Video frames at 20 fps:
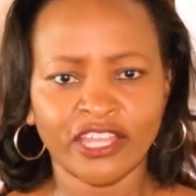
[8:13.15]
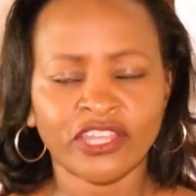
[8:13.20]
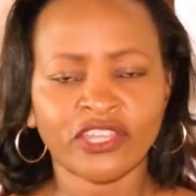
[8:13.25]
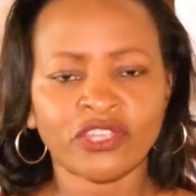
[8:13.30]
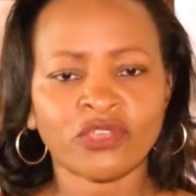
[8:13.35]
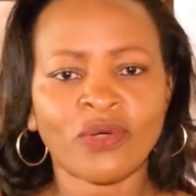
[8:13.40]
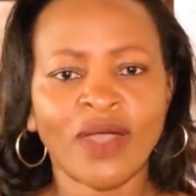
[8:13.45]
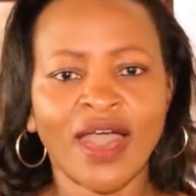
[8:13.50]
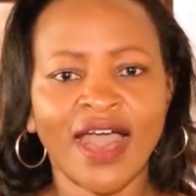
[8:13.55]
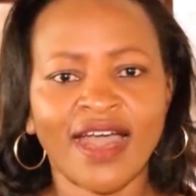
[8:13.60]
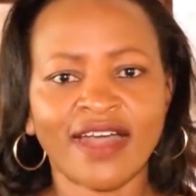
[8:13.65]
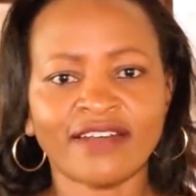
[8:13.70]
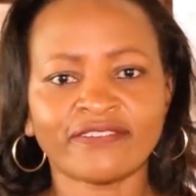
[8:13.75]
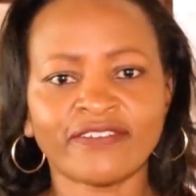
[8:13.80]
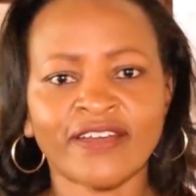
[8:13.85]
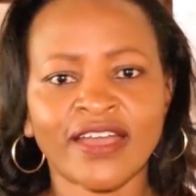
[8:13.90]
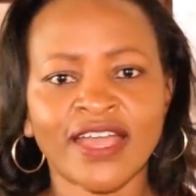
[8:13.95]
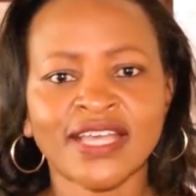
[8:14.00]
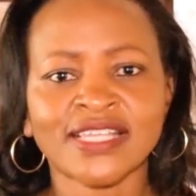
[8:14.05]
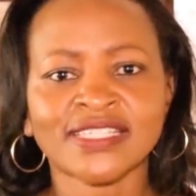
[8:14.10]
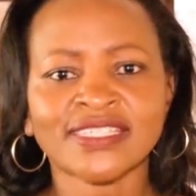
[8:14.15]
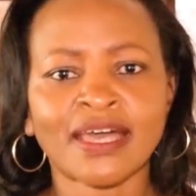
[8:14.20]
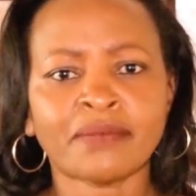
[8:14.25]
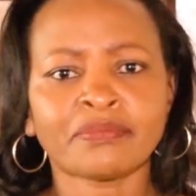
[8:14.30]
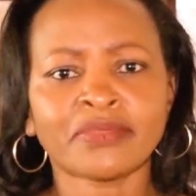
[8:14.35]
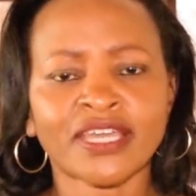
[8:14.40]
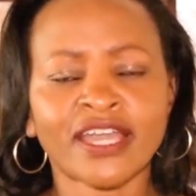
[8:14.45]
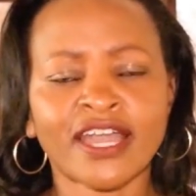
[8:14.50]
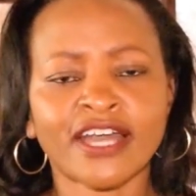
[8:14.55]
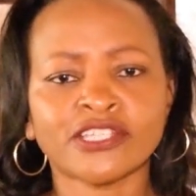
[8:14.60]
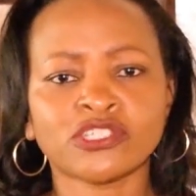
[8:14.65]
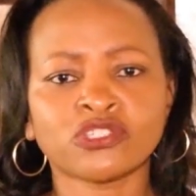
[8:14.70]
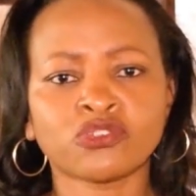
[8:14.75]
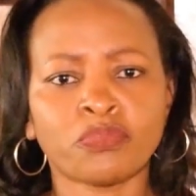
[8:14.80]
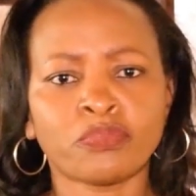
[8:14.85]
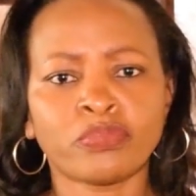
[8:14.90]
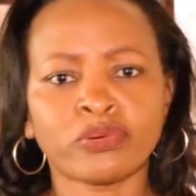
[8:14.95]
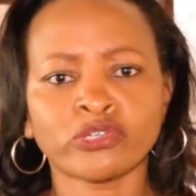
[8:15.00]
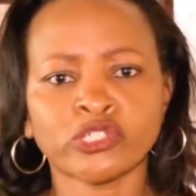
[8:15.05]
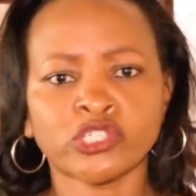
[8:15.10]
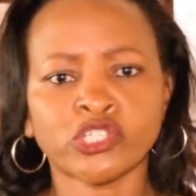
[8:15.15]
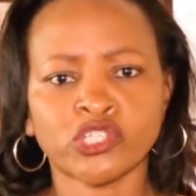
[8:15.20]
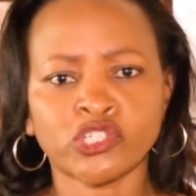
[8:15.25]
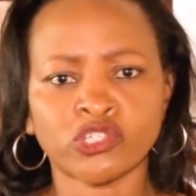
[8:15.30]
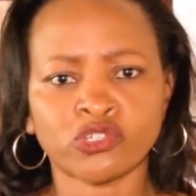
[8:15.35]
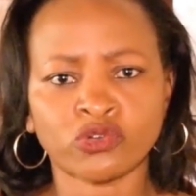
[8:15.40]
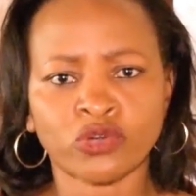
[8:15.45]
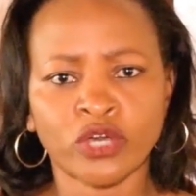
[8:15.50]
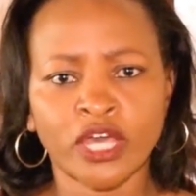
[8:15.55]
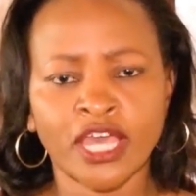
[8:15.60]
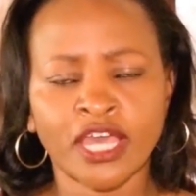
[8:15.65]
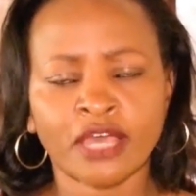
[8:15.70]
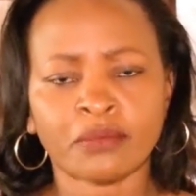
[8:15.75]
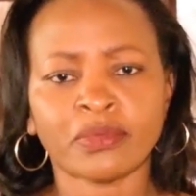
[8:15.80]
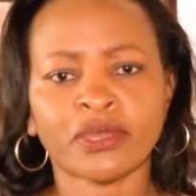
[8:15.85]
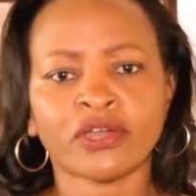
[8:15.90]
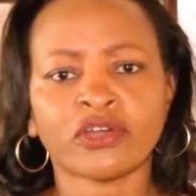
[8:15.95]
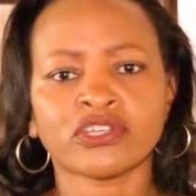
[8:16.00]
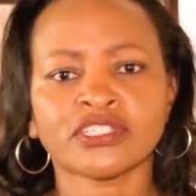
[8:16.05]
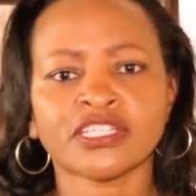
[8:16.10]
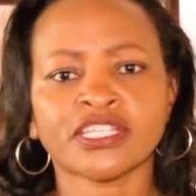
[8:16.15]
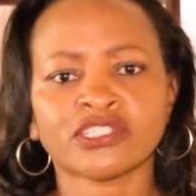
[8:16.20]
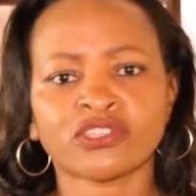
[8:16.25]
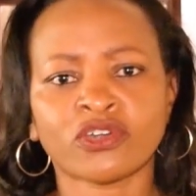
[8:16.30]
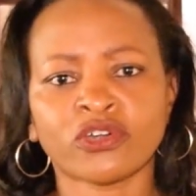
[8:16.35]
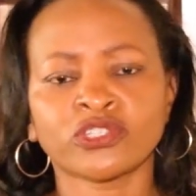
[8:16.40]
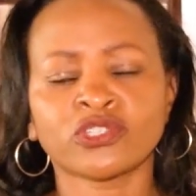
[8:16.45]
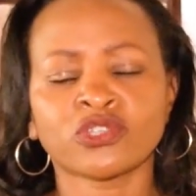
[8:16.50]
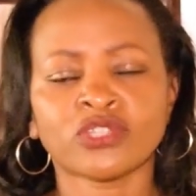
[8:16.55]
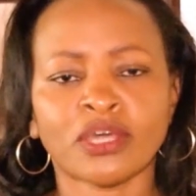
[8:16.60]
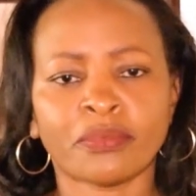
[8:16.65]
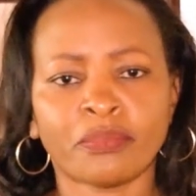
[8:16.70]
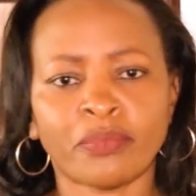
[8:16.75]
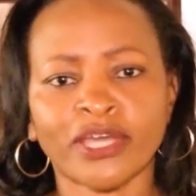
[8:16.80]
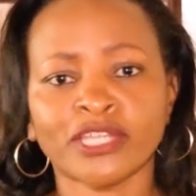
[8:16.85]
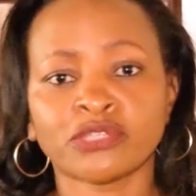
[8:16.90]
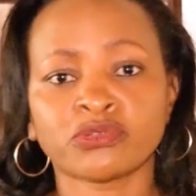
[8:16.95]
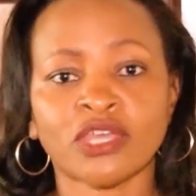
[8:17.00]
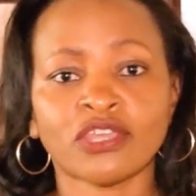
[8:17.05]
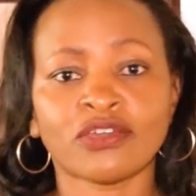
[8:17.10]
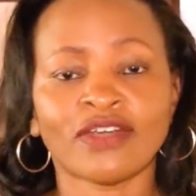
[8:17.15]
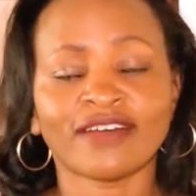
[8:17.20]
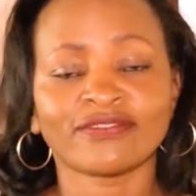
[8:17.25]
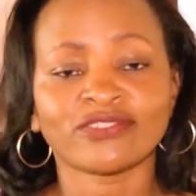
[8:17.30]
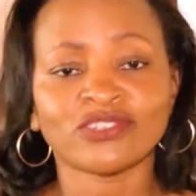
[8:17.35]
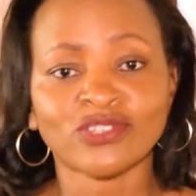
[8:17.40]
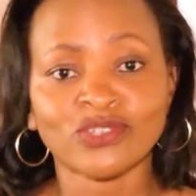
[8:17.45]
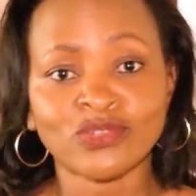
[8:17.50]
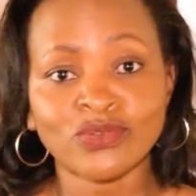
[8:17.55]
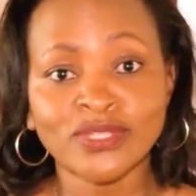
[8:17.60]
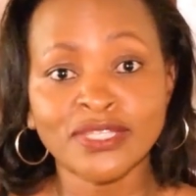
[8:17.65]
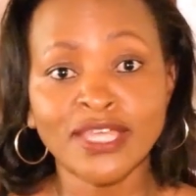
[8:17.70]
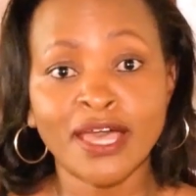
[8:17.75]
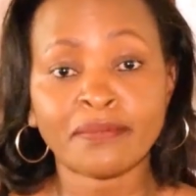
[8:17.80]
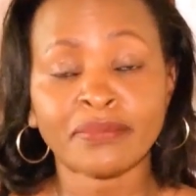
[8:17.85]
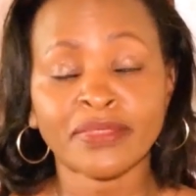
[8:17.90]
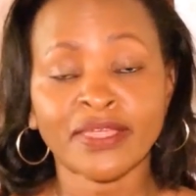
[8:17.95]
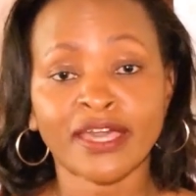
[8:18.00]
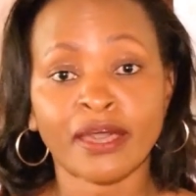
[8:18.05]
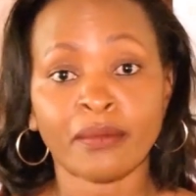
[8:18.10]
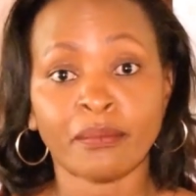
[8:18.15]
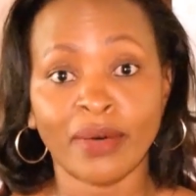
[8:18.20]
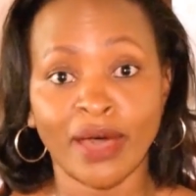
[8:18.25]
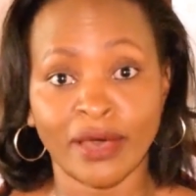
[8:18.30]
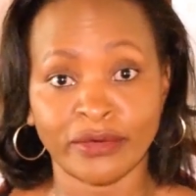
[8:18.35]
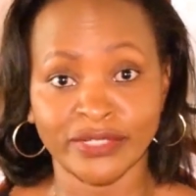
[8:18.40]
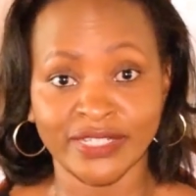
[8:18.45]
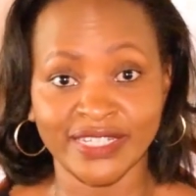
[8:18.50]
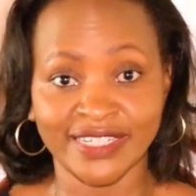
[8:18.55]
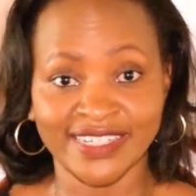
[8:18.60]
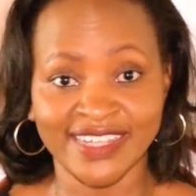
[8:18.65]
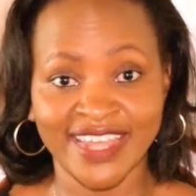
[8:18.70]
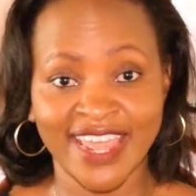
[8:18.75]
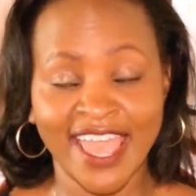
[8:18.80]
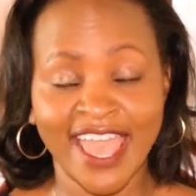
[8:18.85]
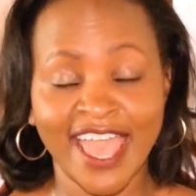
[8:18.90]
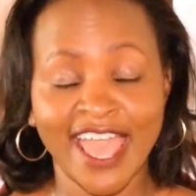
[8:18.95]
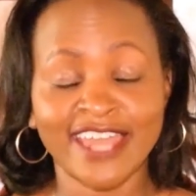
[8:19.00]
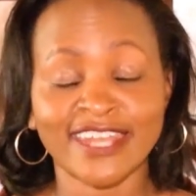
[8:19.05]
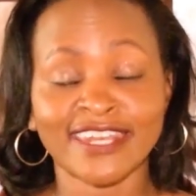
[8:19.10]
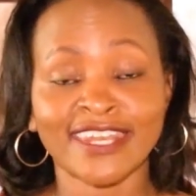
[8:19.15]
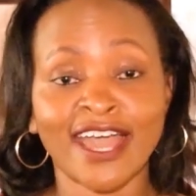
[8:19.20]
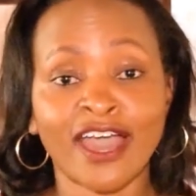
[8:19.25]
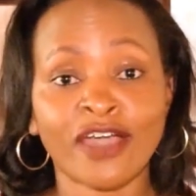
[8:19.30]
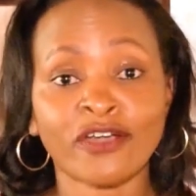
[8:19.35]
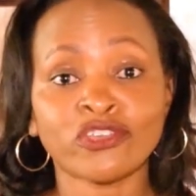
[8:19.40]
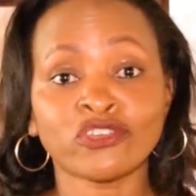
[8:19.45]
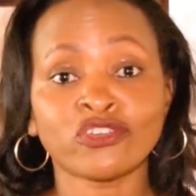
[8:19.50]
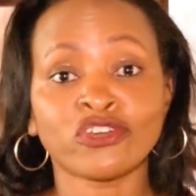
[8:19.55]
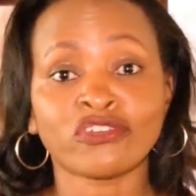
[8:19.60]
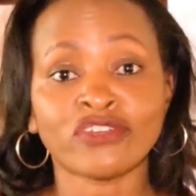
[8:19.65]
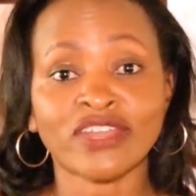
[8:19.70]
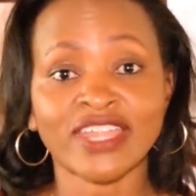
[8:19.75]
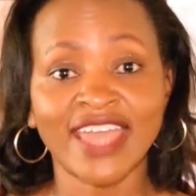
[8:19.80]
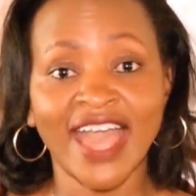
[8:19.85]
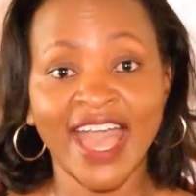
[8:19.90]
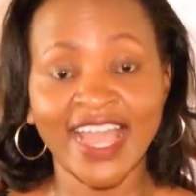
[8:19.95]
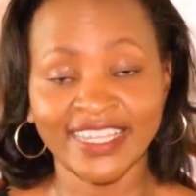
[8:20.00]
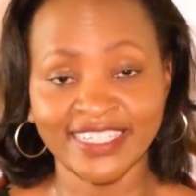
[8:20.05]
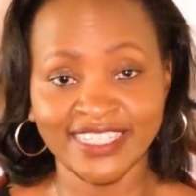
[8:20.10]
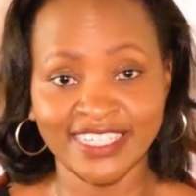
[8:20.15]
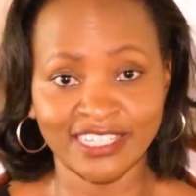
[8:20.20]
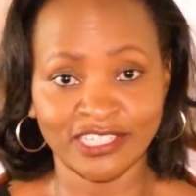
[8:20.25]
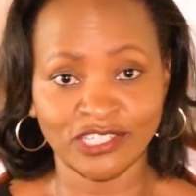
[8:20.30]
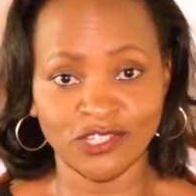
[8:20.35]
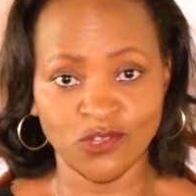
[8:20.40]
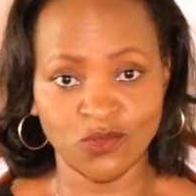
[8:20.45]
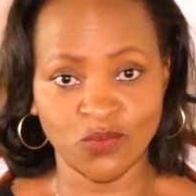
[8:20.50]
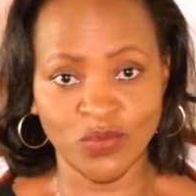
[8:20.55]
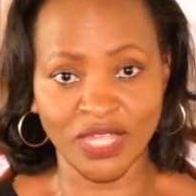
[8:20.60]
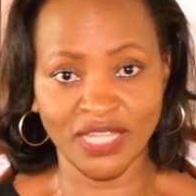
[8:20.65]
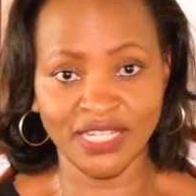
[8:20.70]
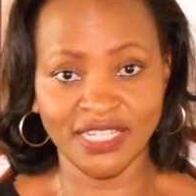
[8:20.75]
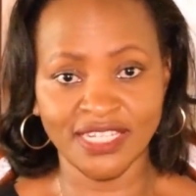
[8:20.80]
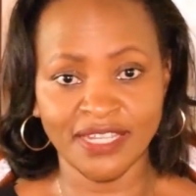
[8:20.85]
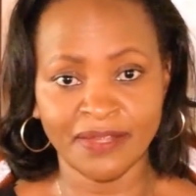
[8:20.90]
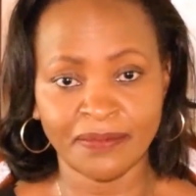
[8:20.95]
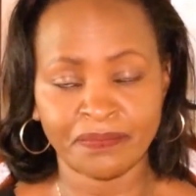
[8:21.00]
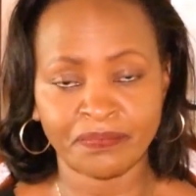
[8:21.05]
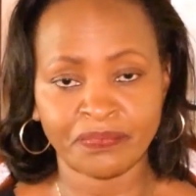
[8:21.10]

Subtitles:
you have something has to push you because it's got to the point where you have to do something about it and now you're reacting to it?